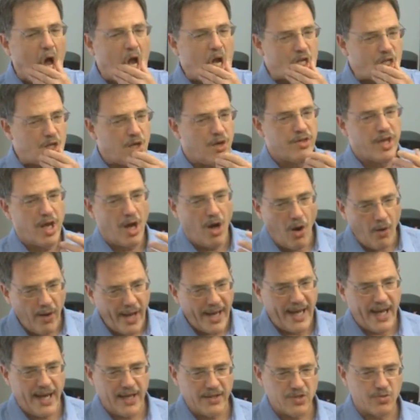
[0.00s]
So the
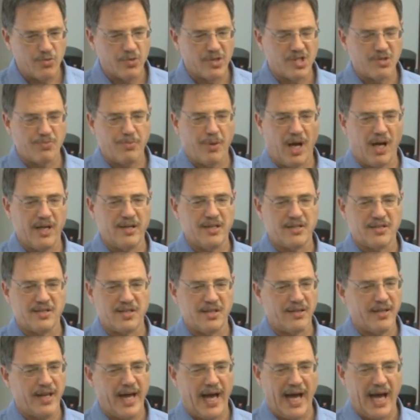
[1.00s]
OAS responded
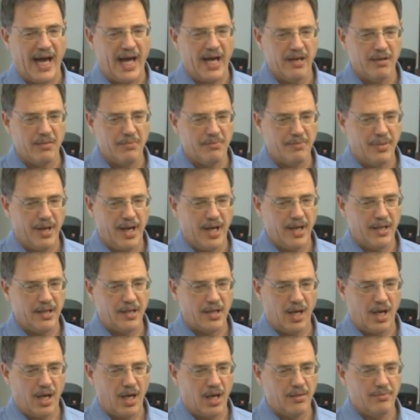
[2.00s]
to that,
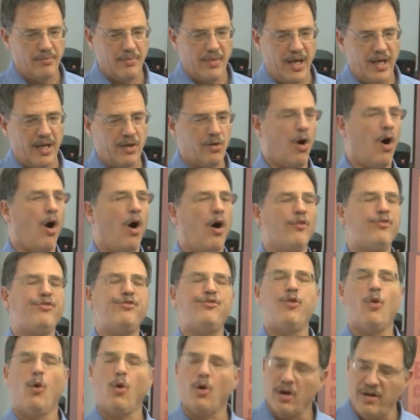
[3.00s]
but um, in all
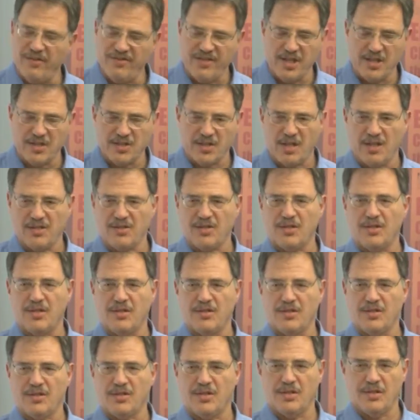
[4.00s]
four of these
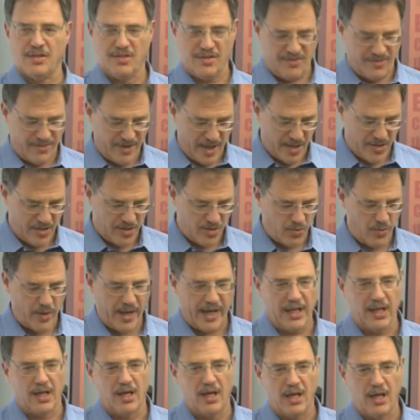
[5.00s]
instances
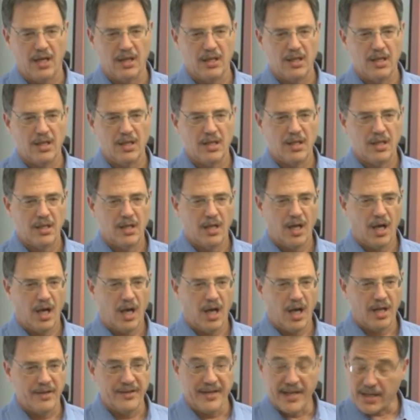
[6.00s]
Venezuela,
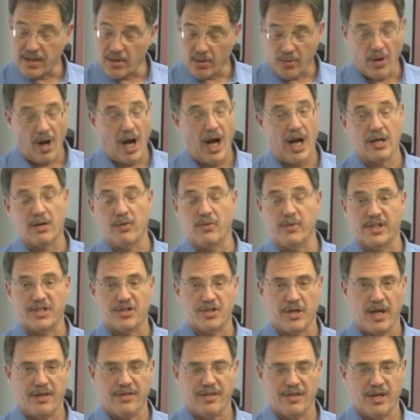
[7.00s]
uh, Nicaragua,
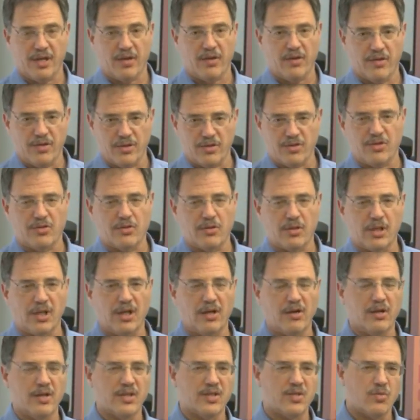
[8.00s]
which I think are the two
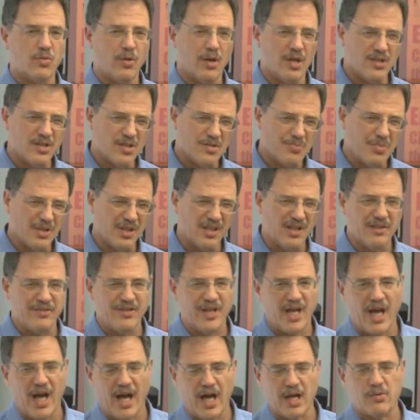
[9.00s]
clearest ones,
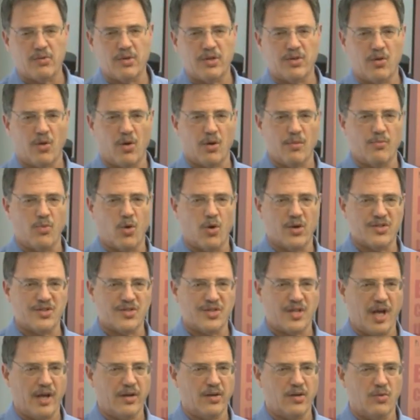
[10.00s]
Bolivia, Ecuador, more
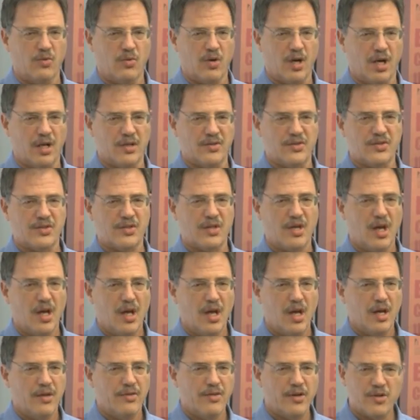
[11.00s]
subtle ones
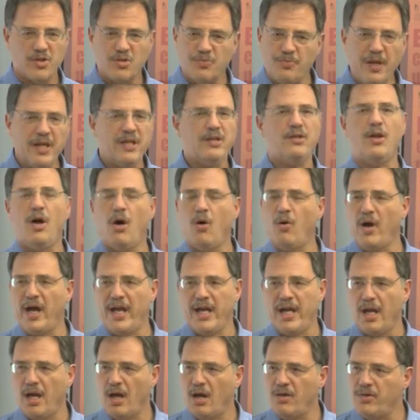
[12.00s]
there's been no,
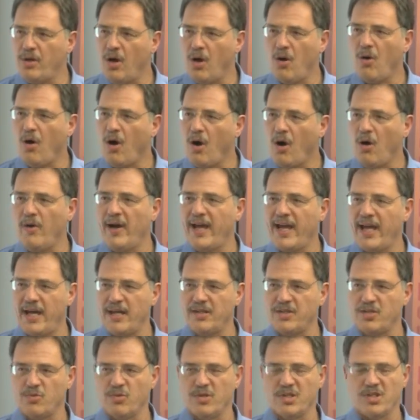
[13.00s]
A, no
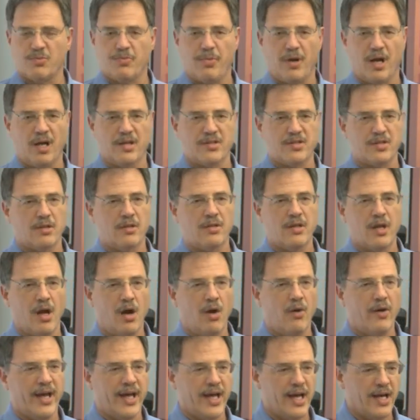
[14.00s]
OAS response. And the
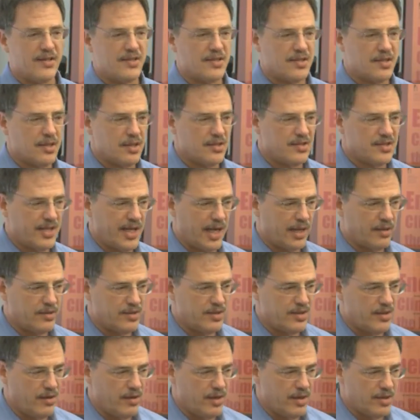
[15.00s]
OAS
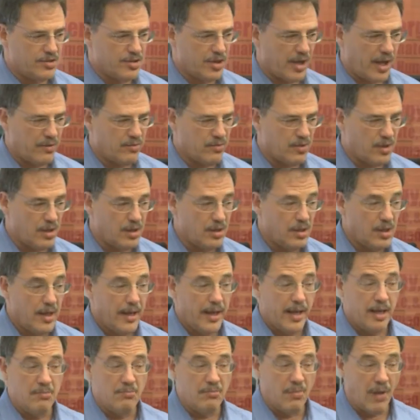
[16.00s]
Secretary General,
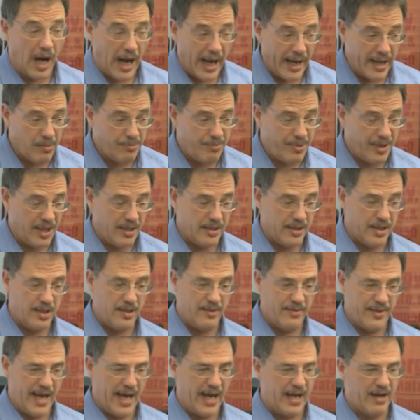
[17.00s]
in my opinion,
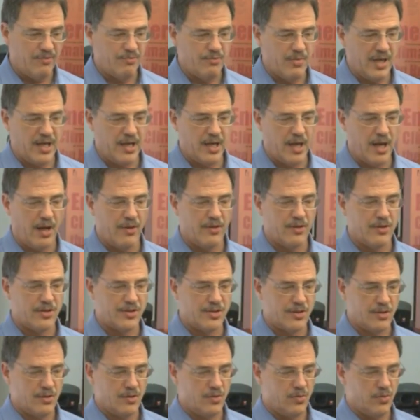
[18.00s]
and that of many
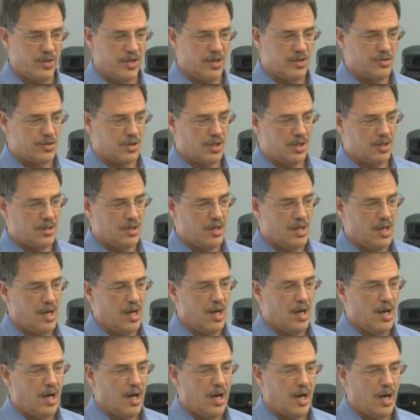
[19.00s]
others in the region,
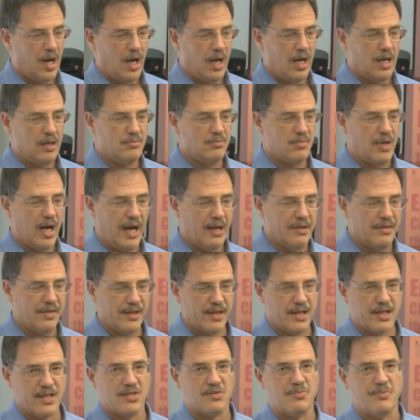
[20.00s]
um, I
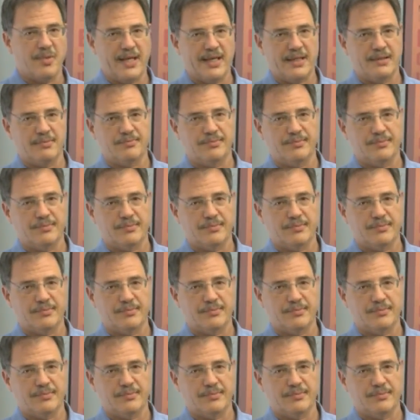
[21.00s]
think has been,